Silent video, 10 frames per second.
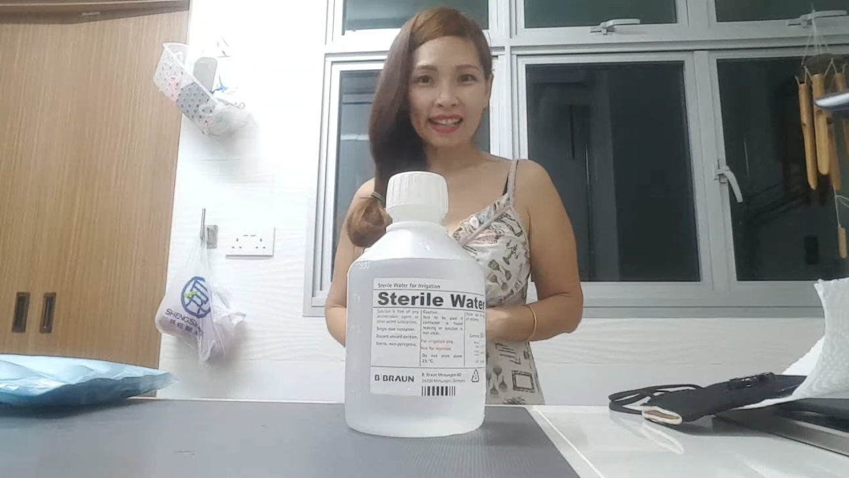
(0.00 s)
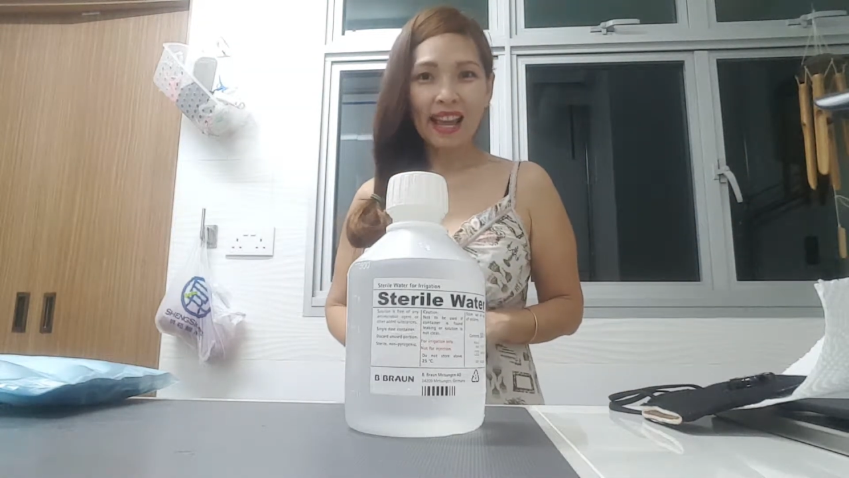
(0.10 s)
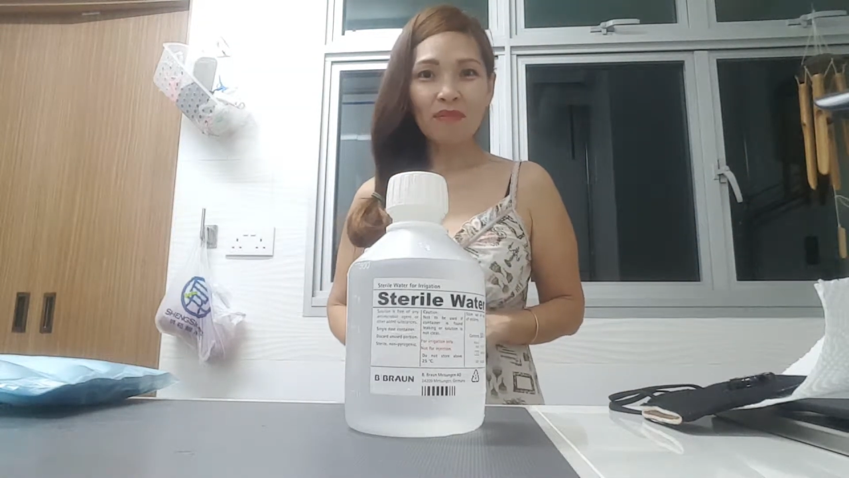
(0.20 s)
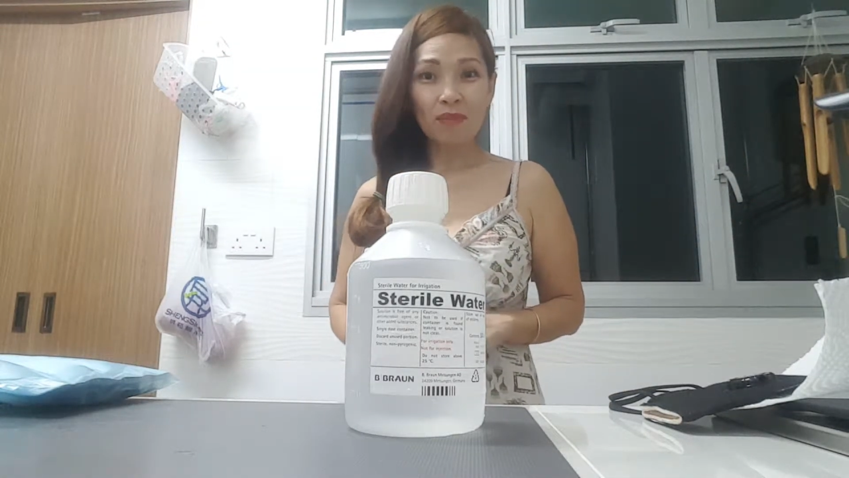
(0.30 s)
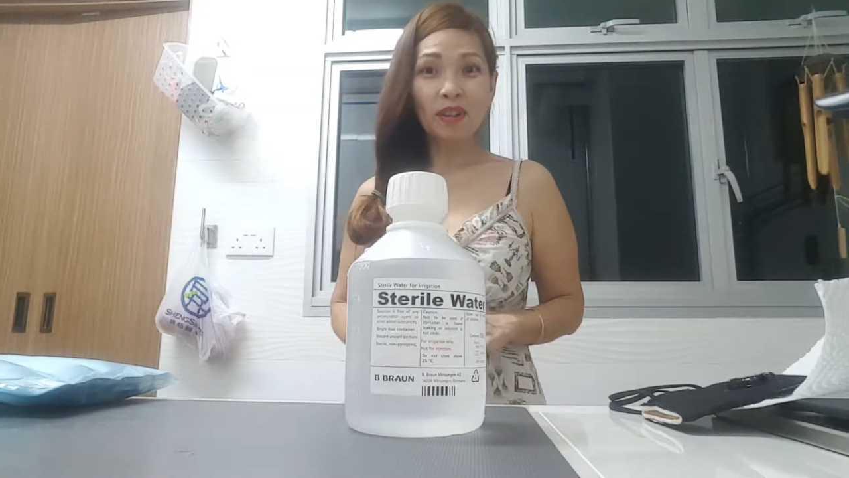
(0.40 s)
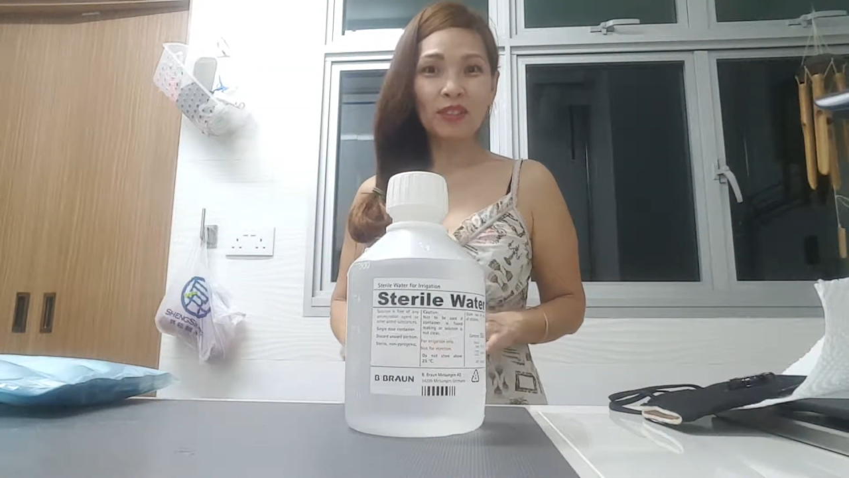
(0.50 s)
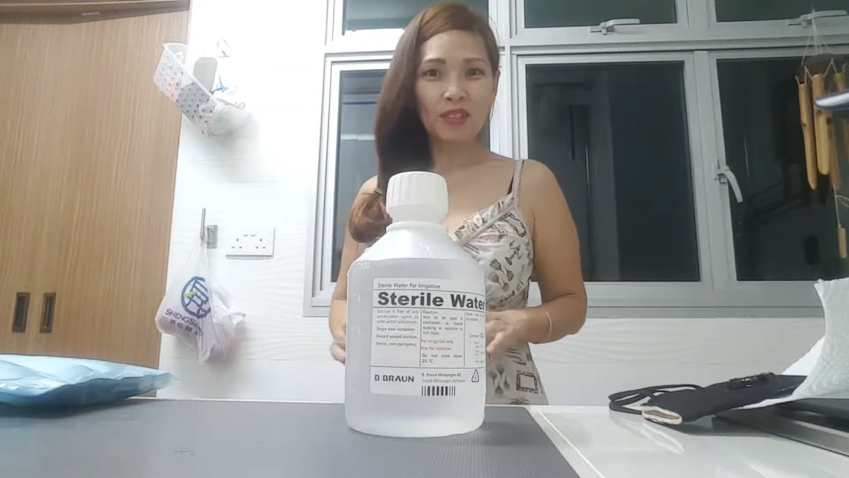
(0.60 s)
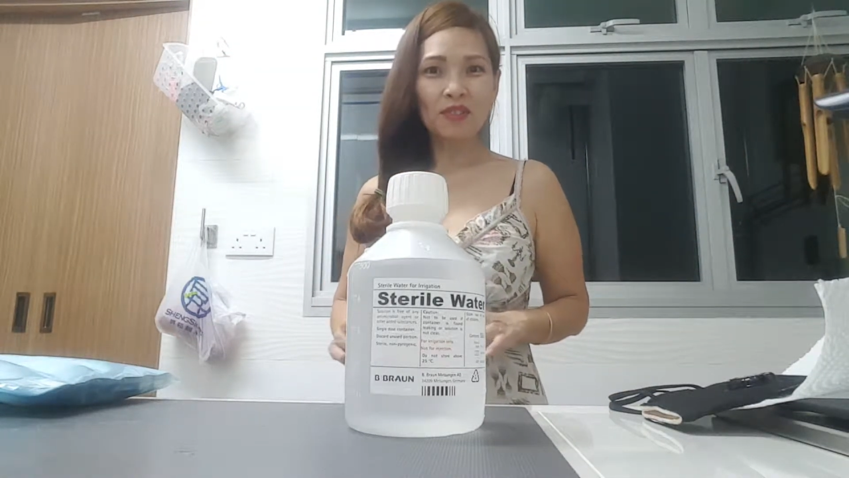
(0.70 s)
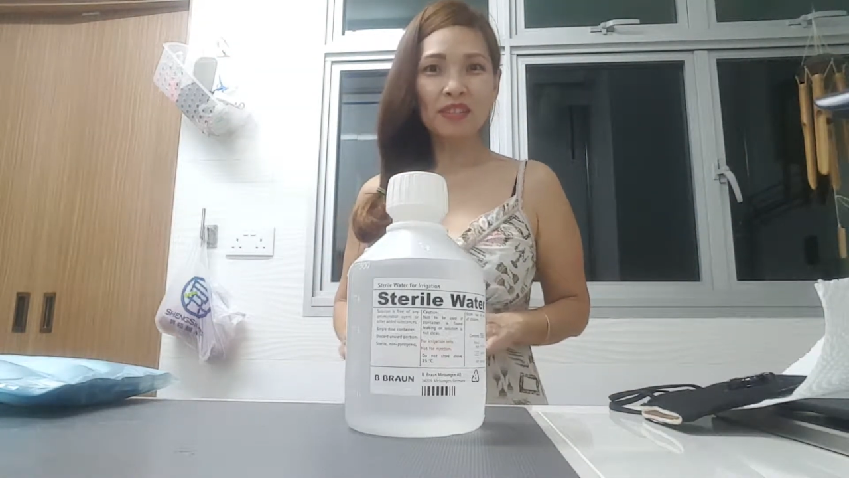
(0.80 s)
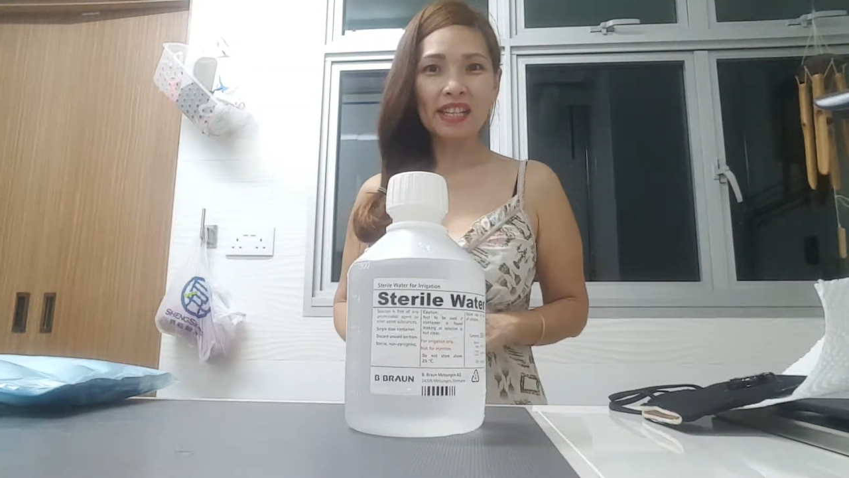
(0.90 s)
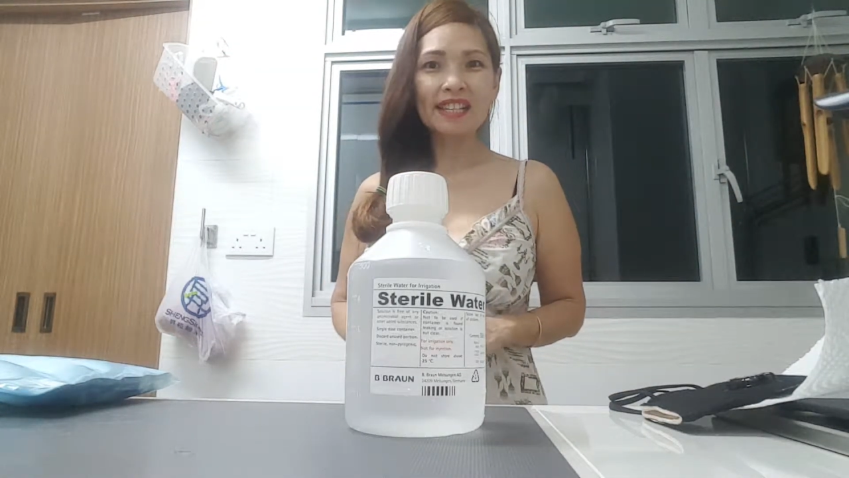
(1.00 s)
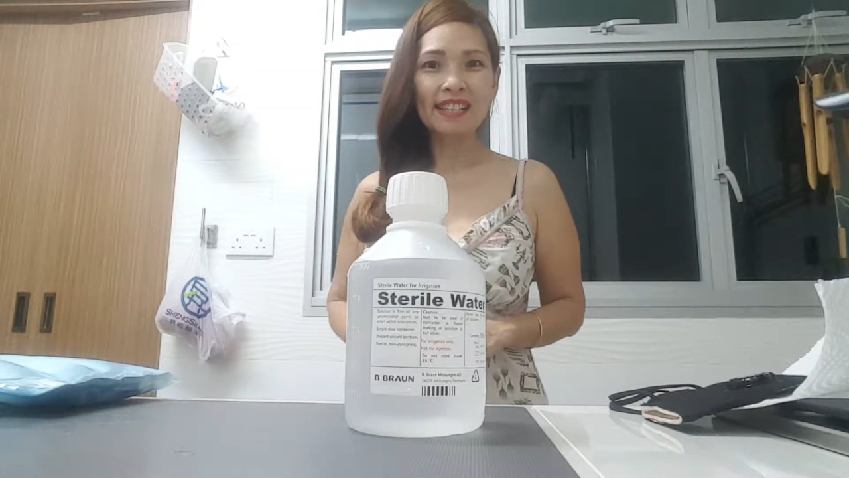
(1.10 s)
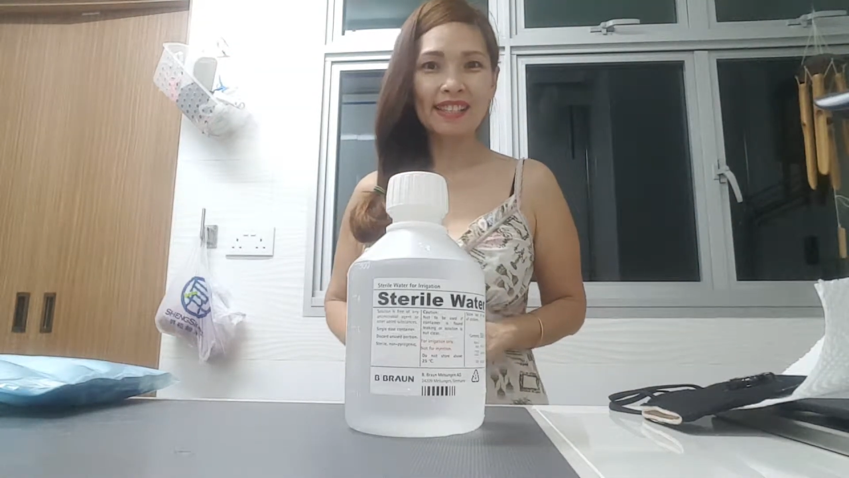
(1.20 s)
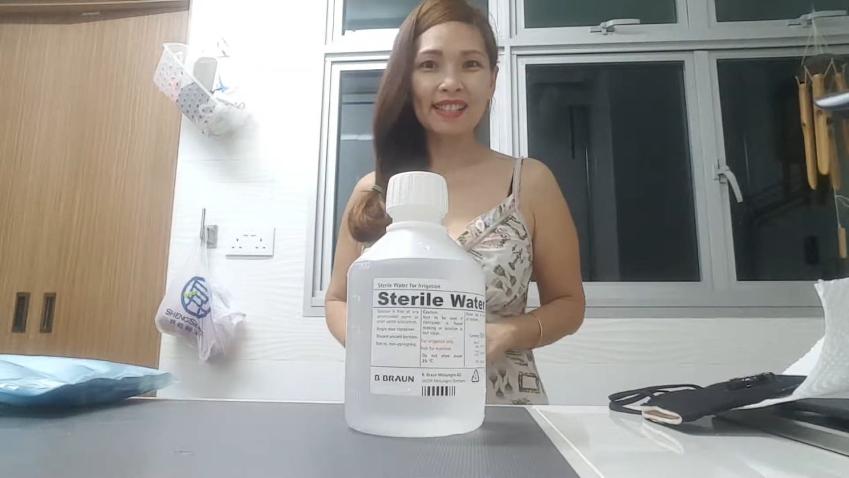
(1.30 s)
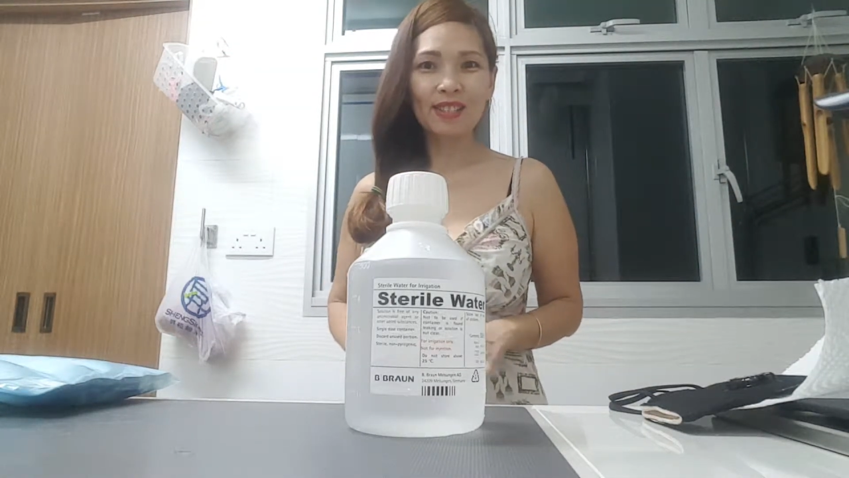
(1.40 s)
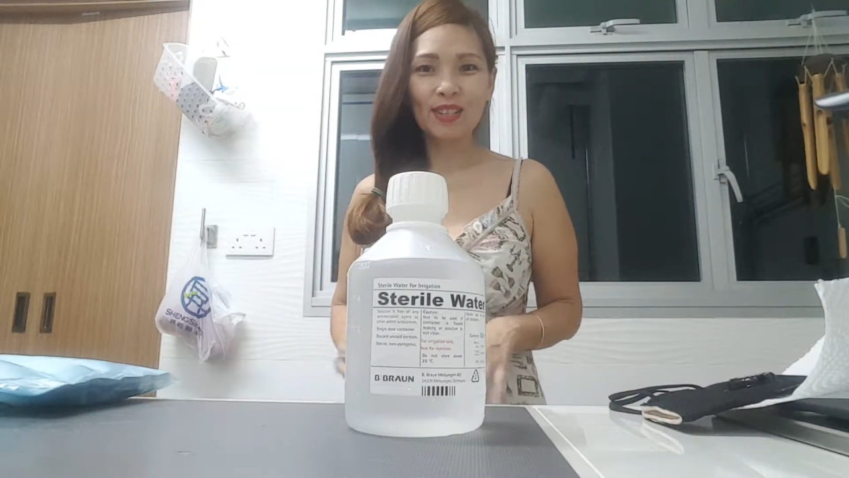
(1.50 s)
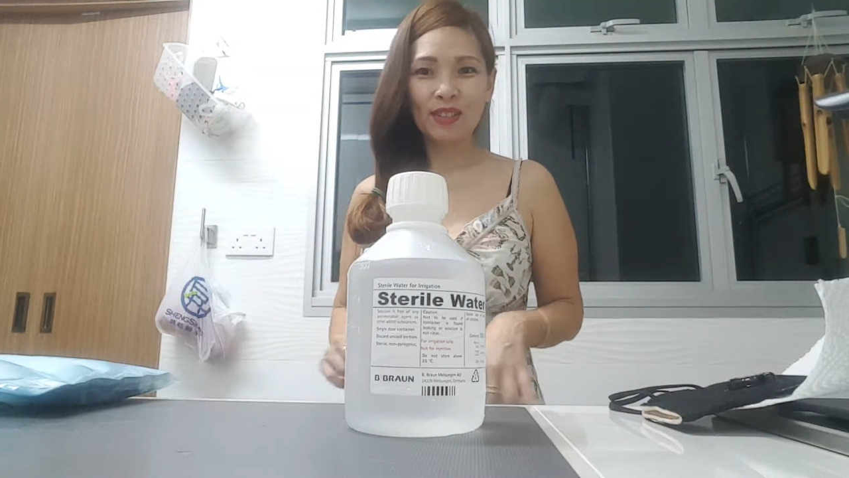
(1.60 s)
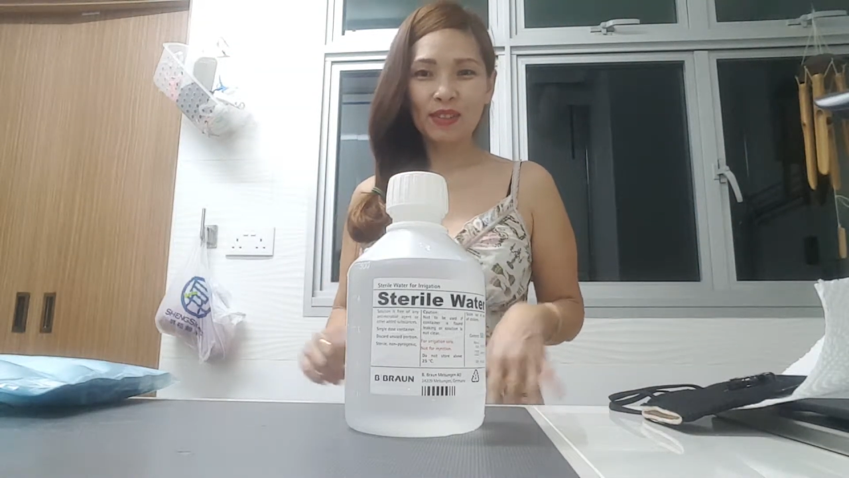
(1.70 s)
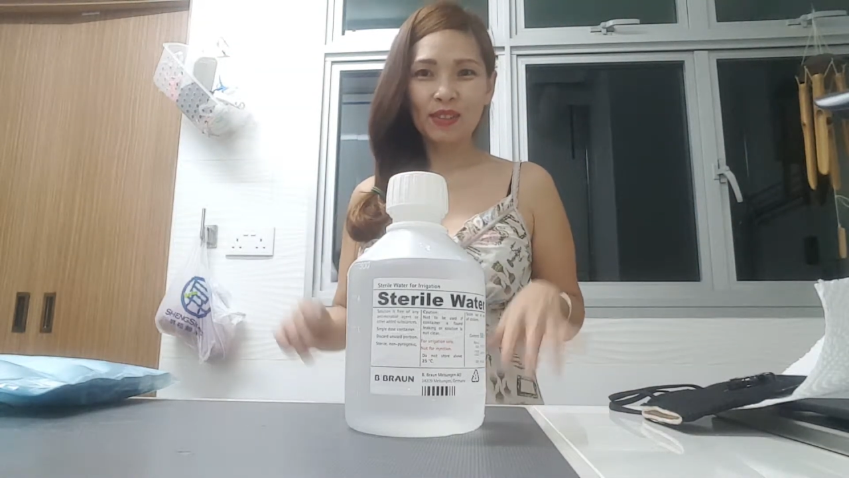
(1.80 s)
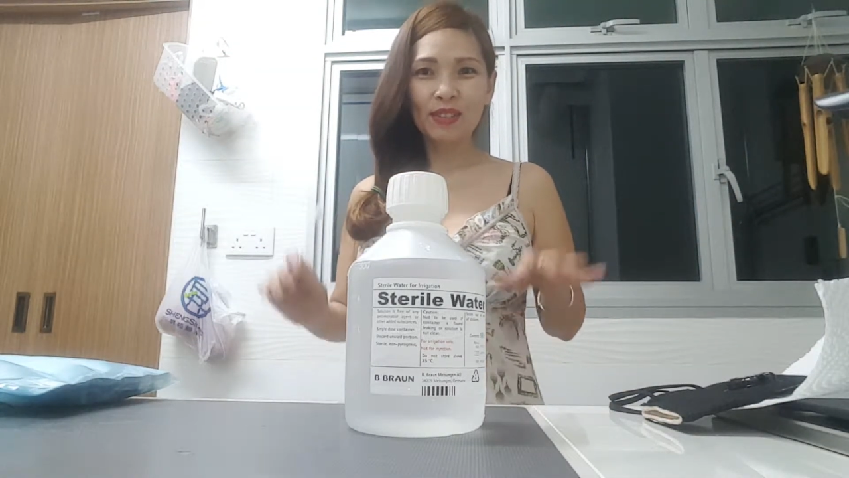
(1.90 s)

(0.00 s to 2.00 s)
Laboratory Institute.